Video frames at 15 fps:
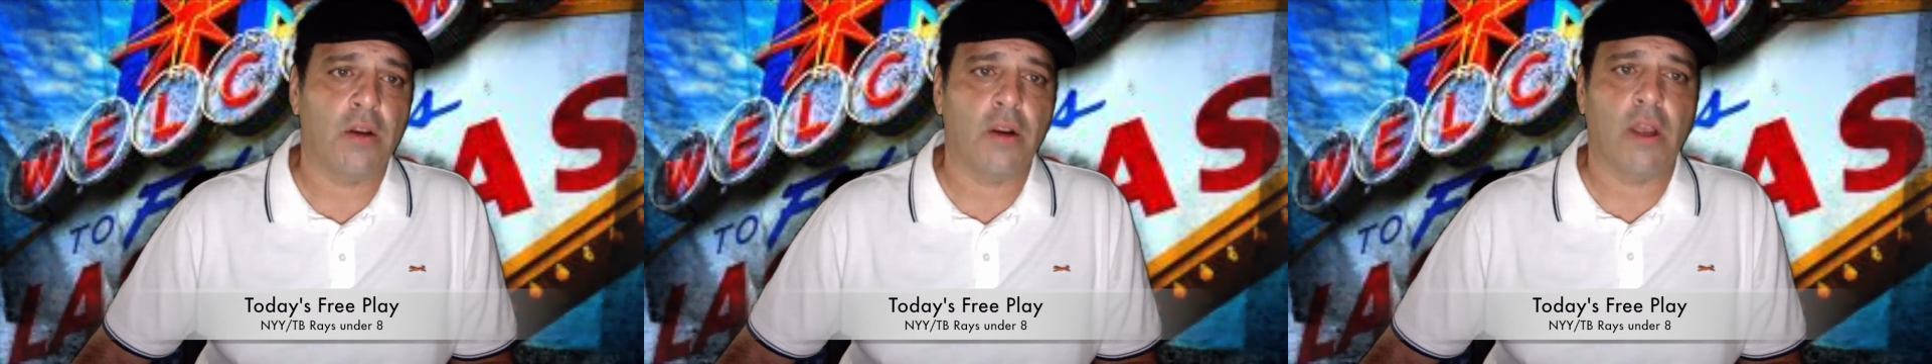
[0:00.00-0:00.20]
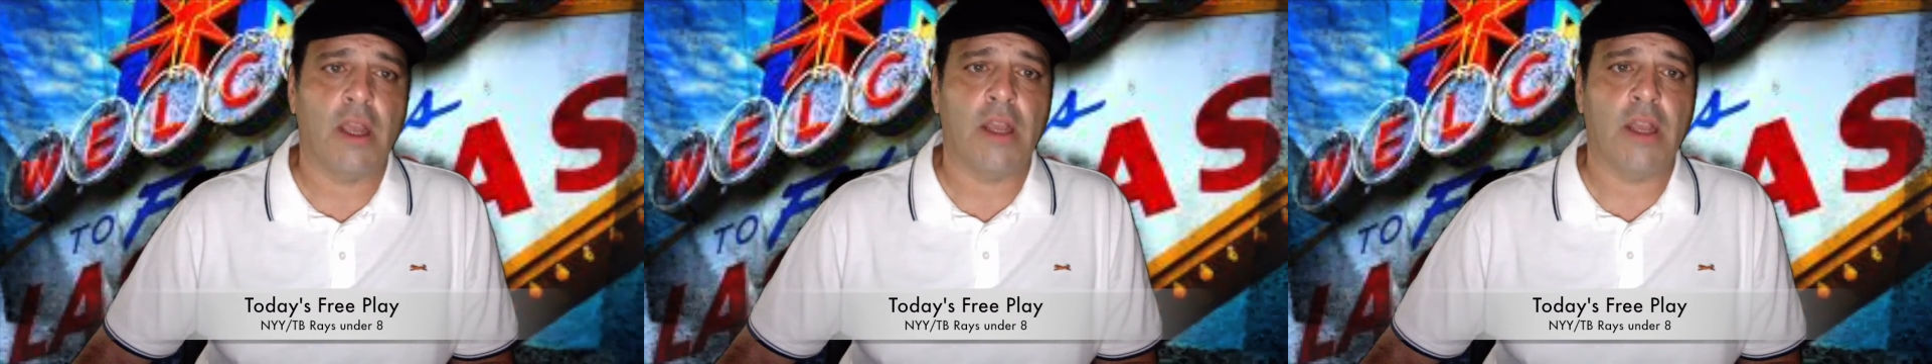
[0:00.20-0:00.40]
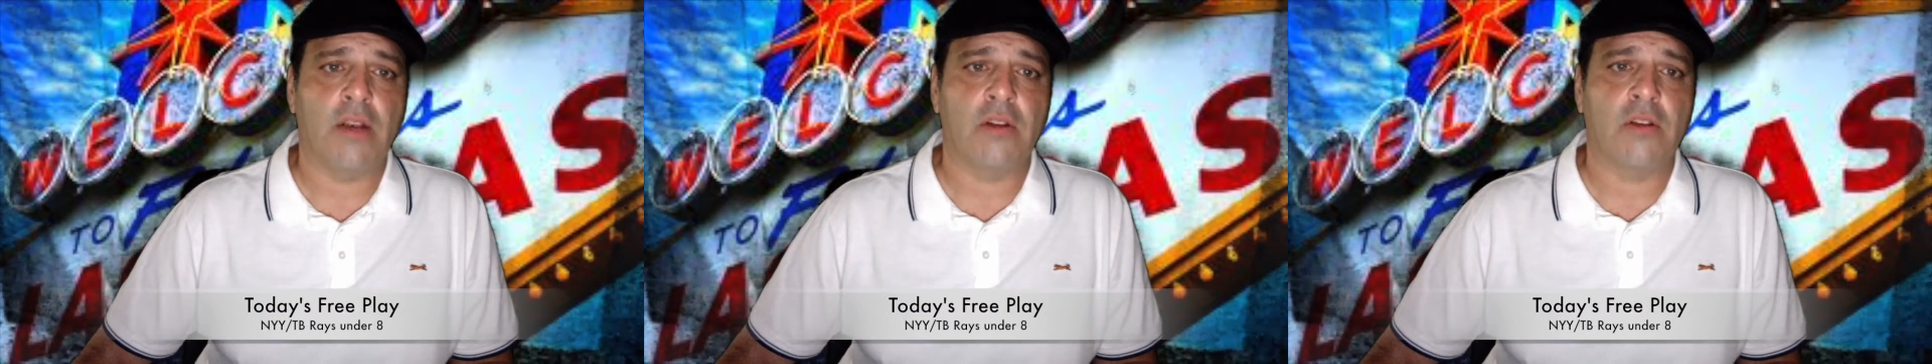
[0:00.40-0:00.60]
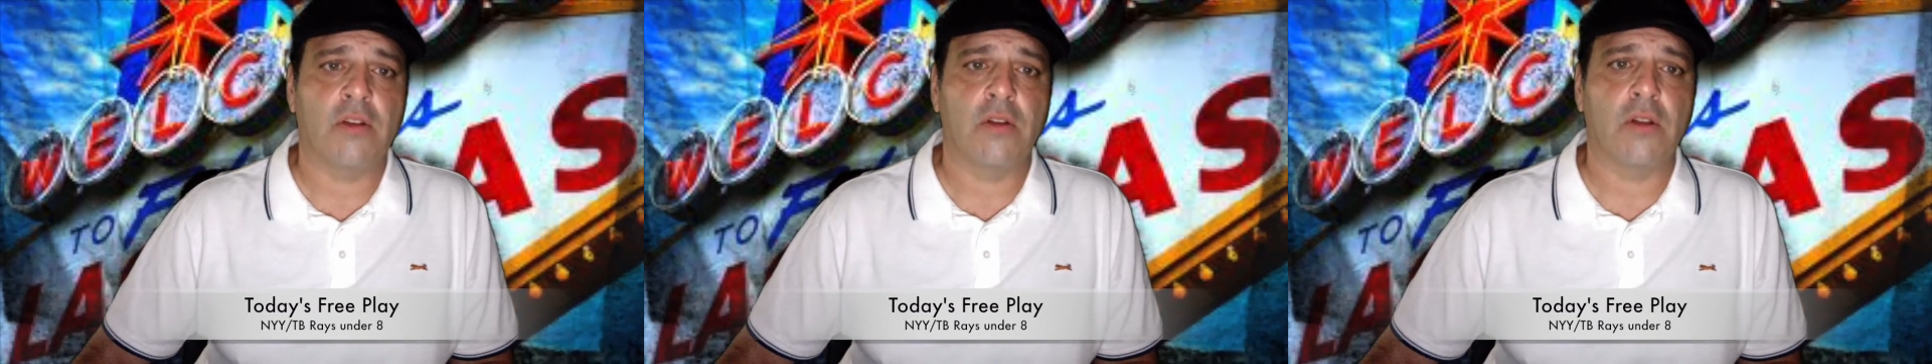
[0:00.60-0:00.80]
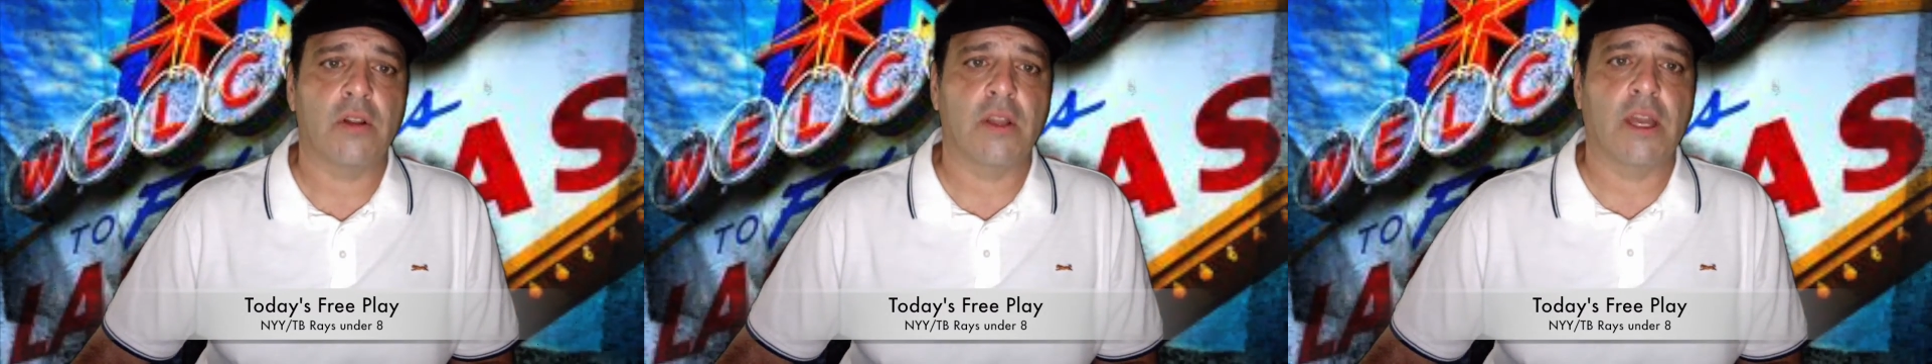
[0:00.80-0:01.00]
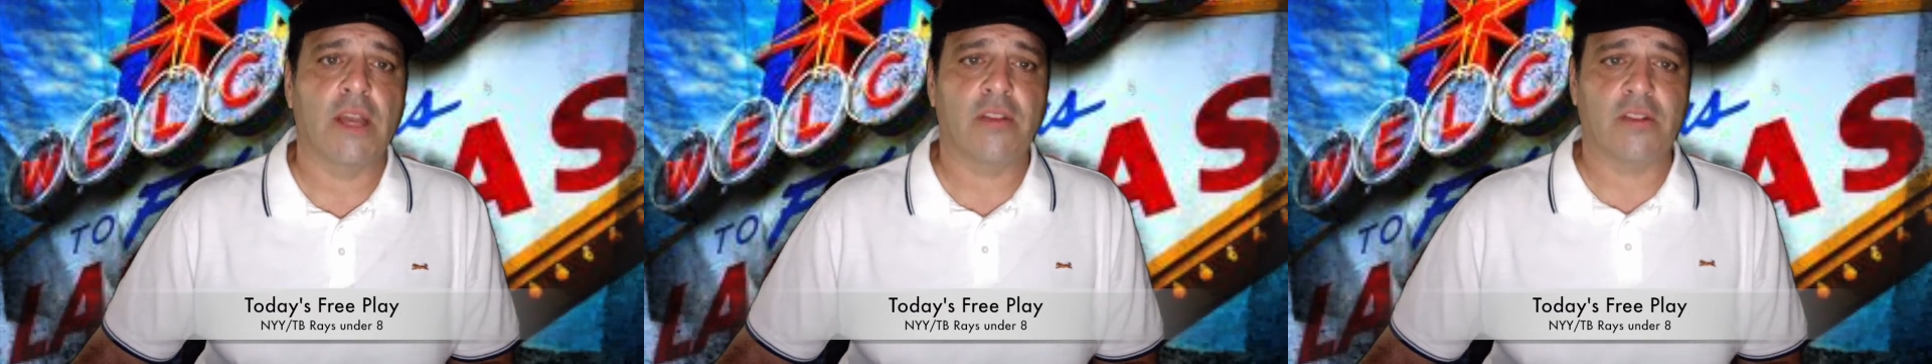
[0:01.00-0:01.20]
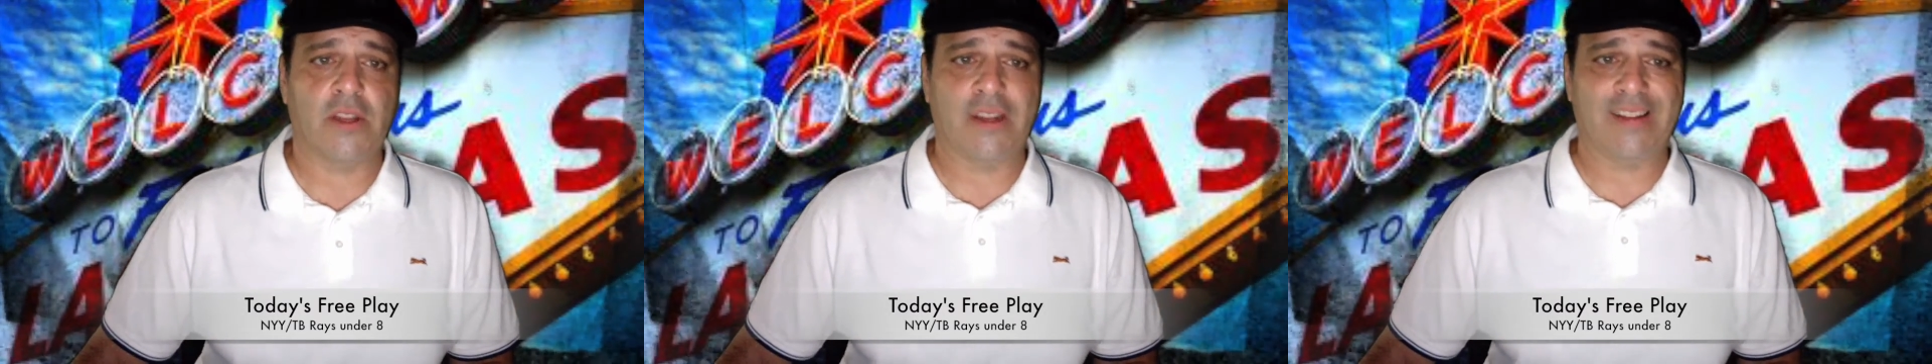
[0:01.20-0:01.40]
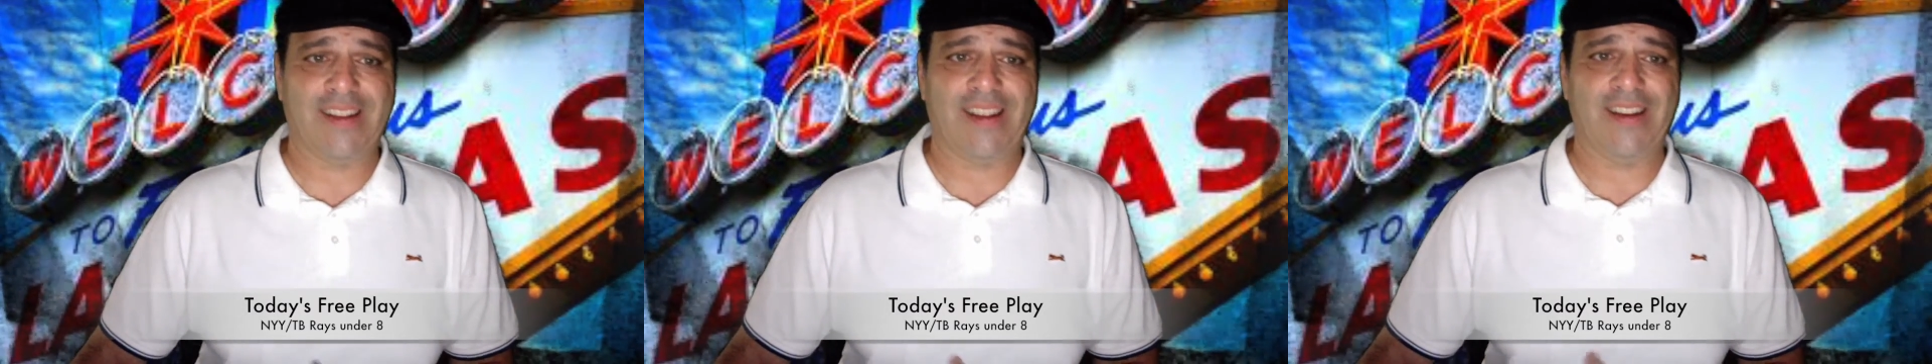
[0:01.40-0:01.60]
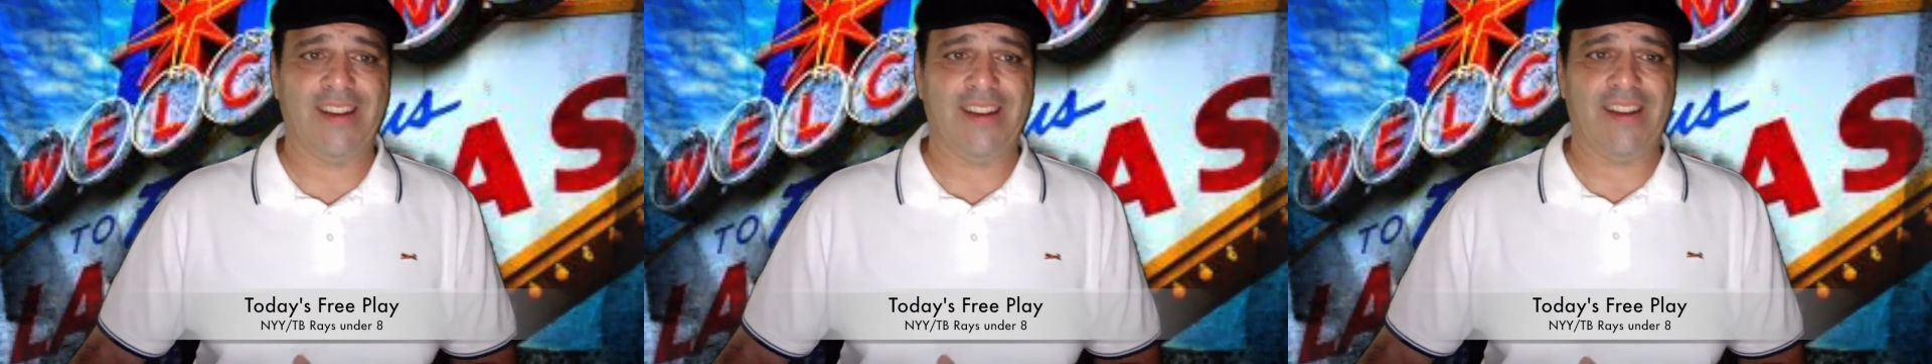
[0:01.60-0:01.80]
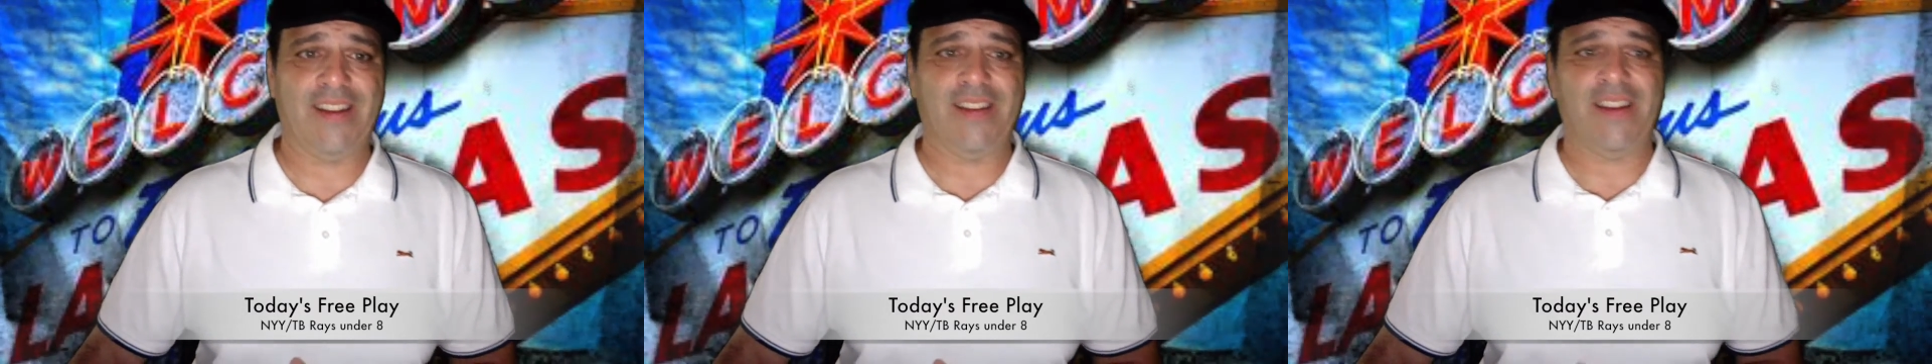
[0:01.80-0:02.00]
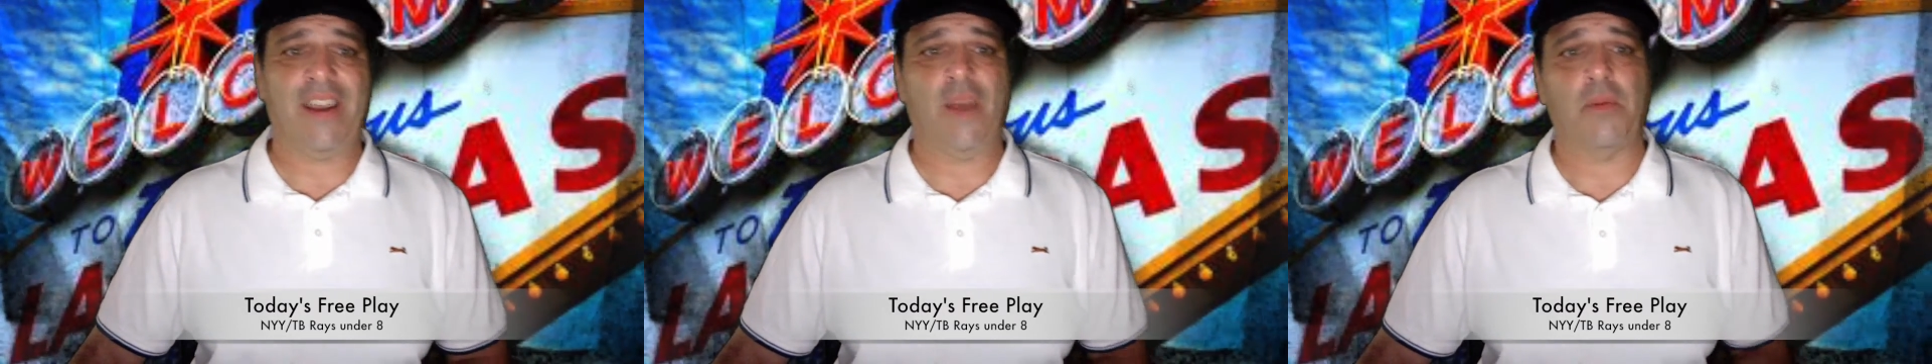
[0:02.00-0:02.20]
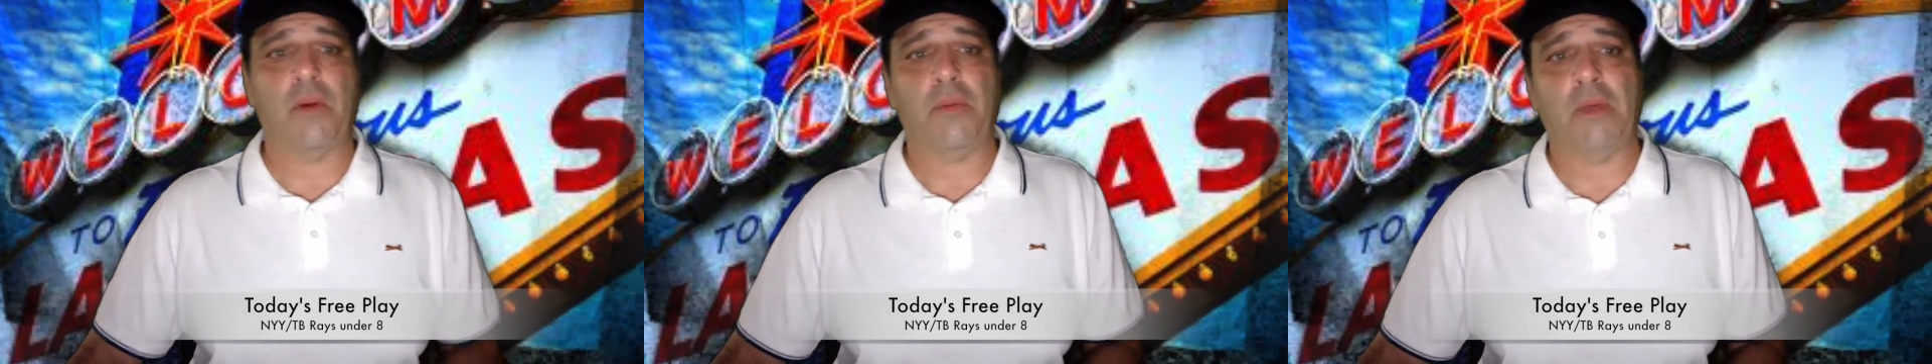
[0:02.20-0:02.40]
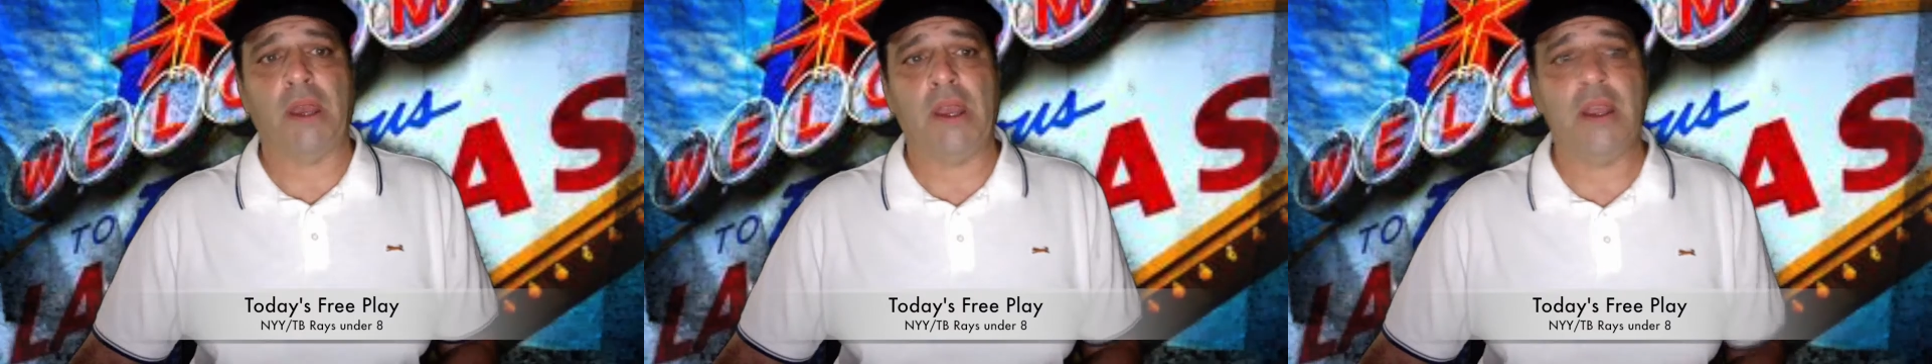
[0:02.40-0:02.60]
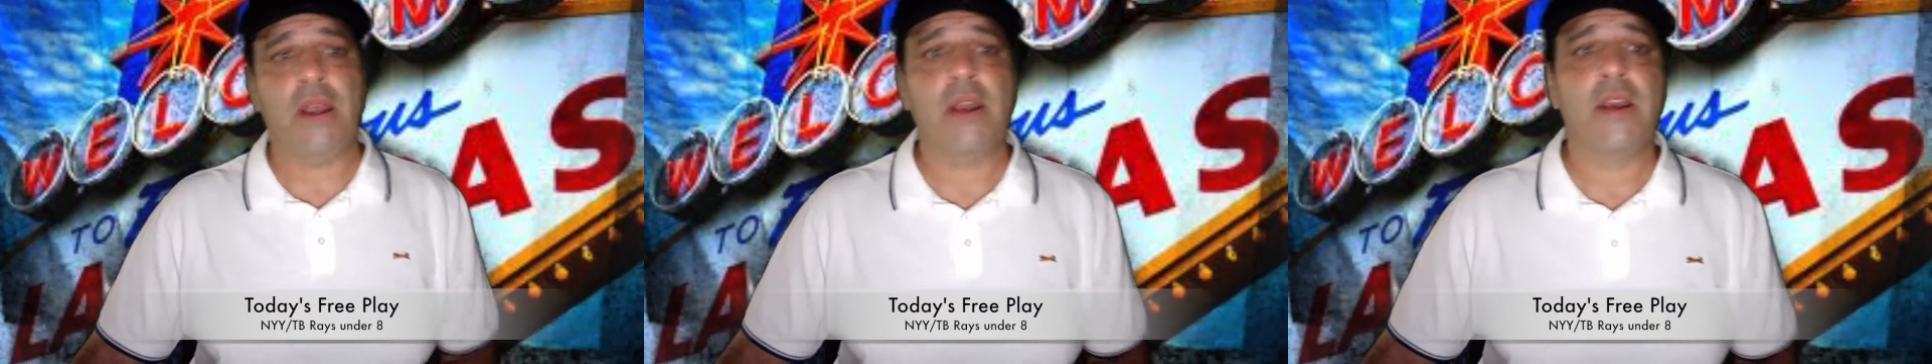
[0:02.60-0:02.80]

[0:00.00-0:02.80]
8-2 the last 10 in Tampa Bay,